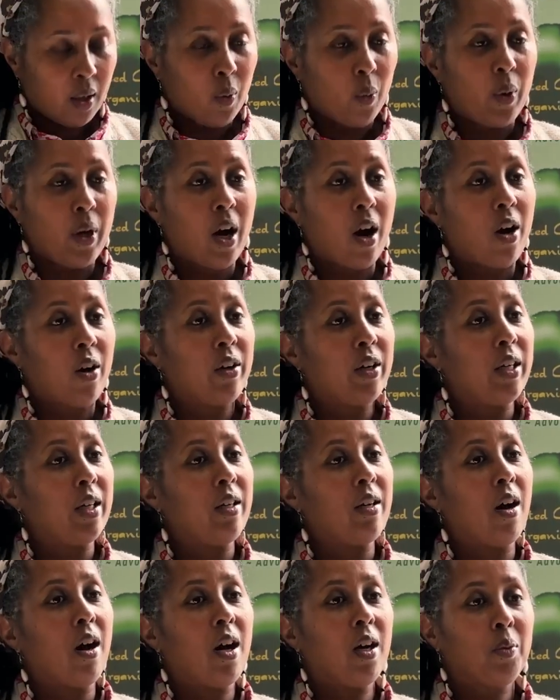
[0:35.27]
We are
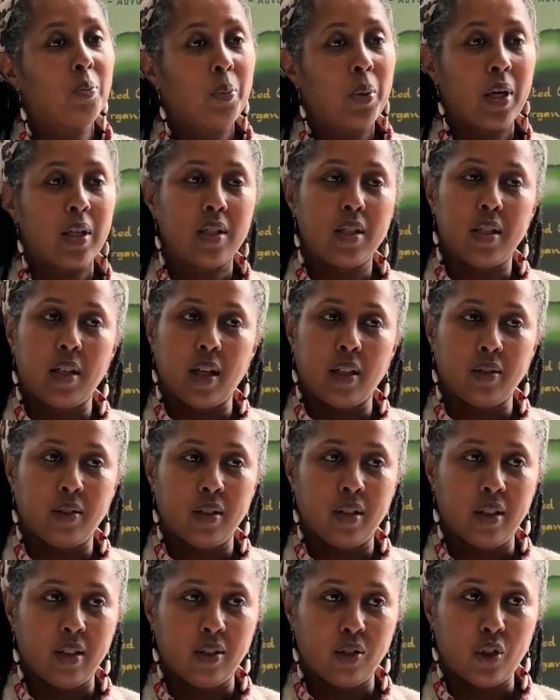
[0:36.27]
in
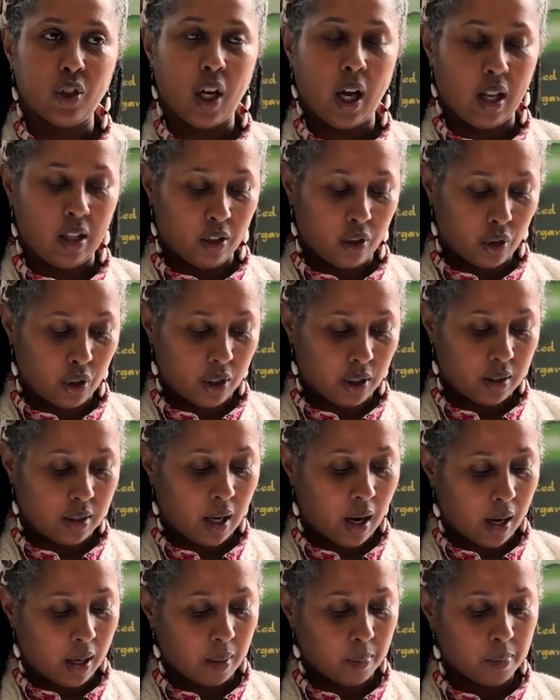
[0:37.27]
unprecedented and challenging
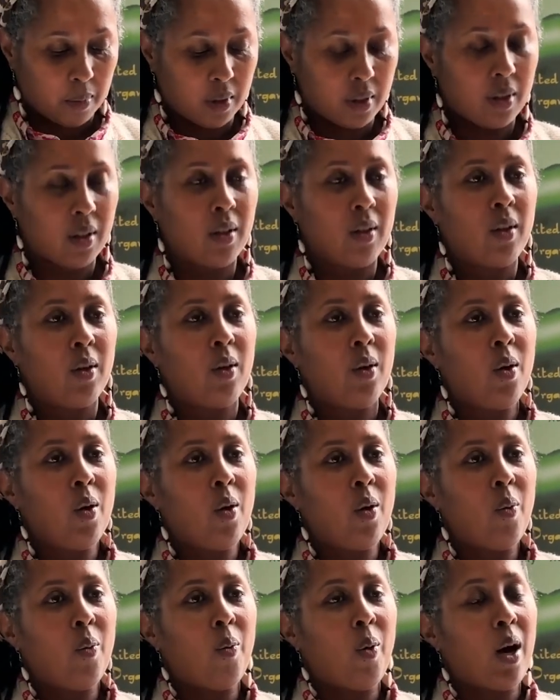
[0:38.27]
times.
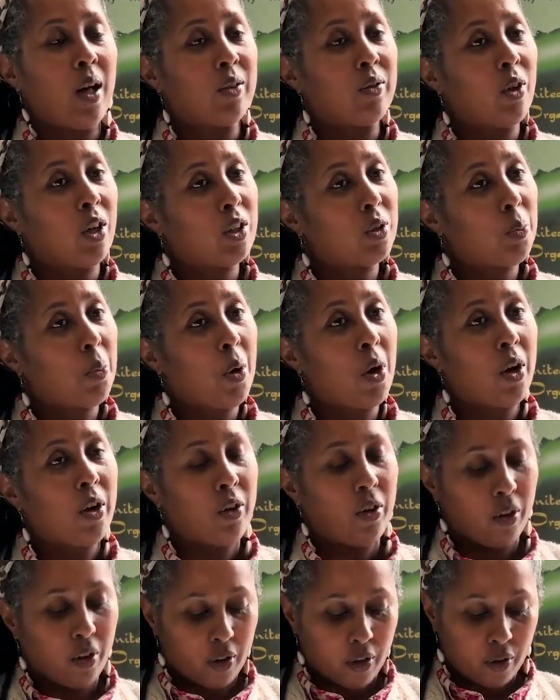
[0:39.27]
While not
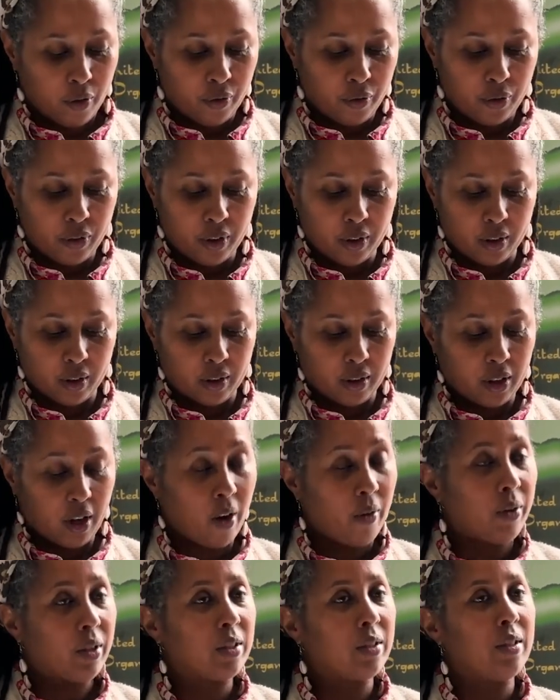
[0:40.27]
part of the
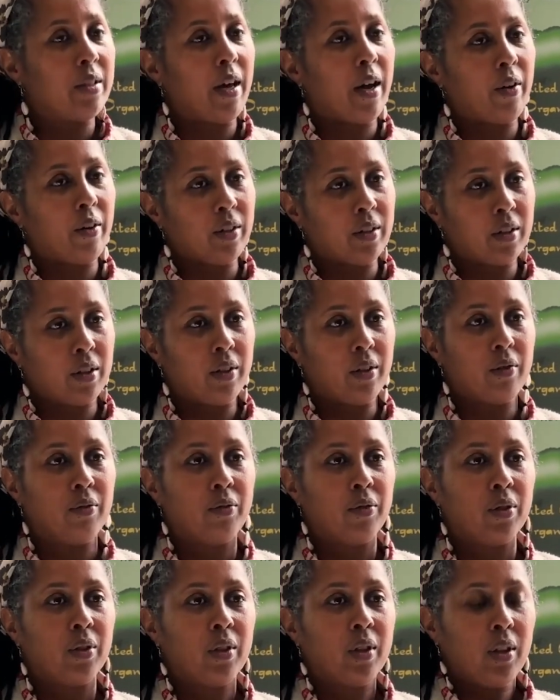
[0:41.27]
current
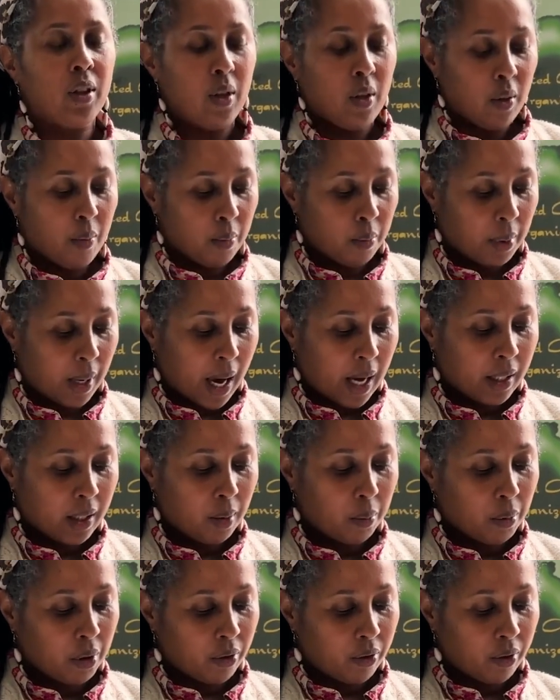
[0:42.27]
narrative, Black
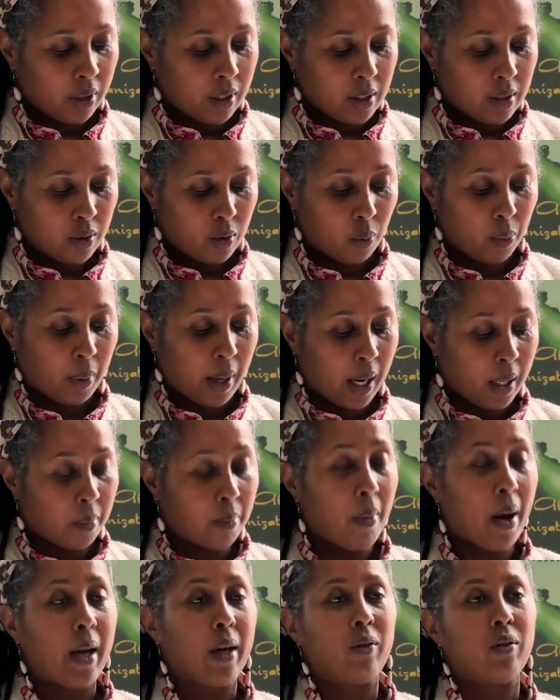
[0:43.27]
immigrants or Black
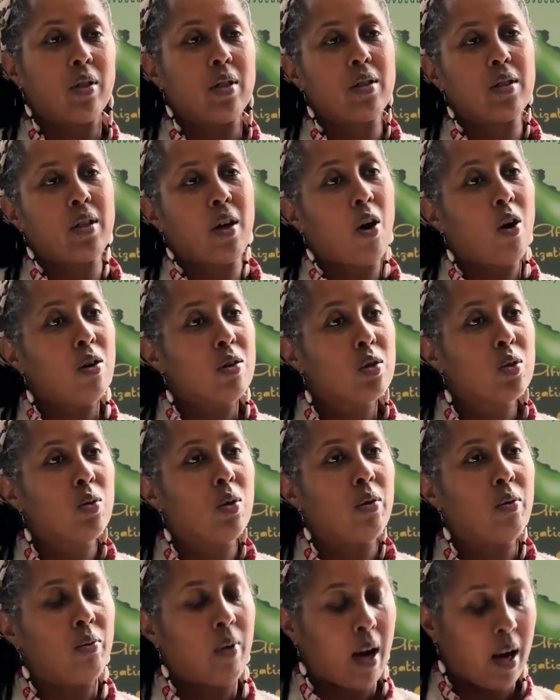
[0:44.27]
migrants are
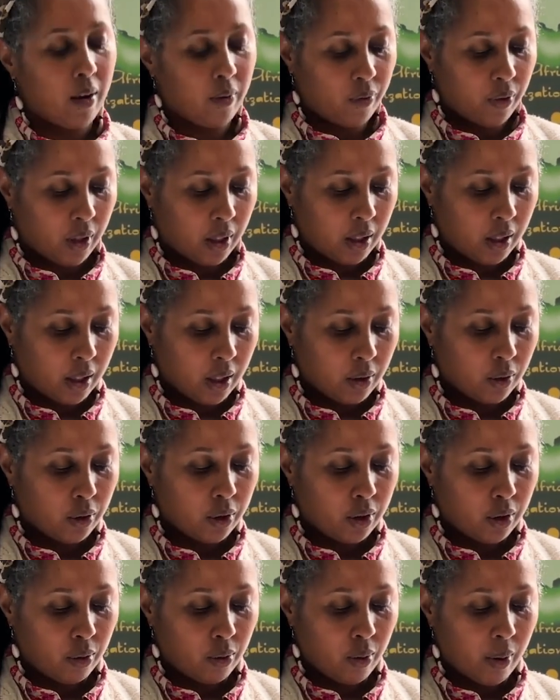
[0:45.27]
also arriving into
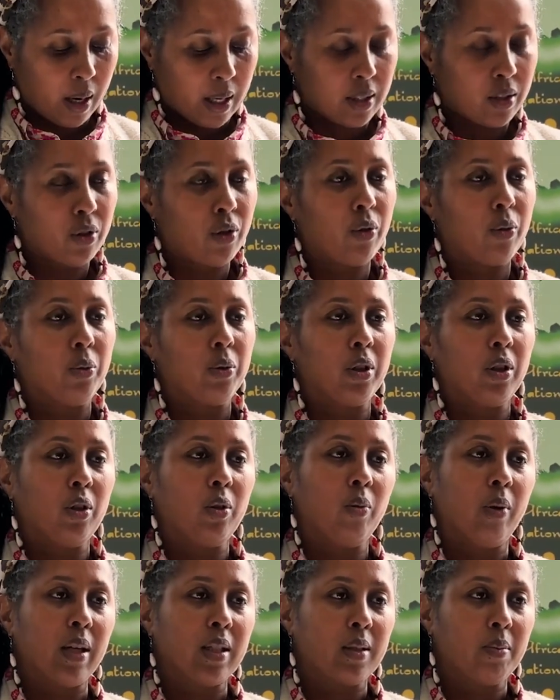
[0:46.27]
the US through the
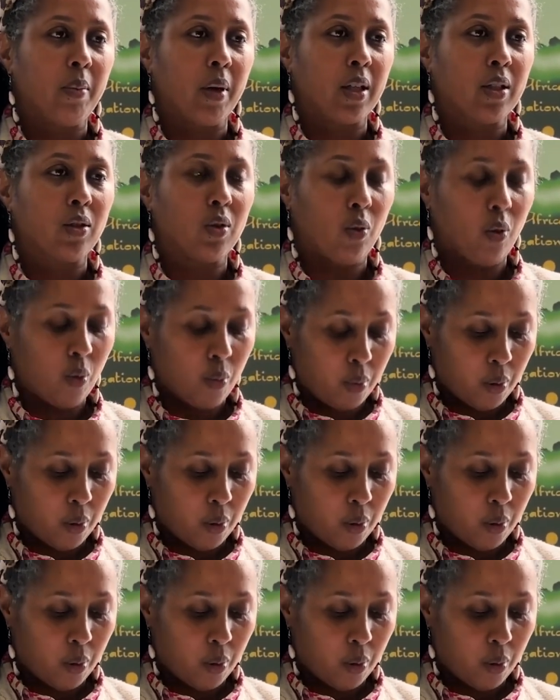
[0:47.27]
US-Mexico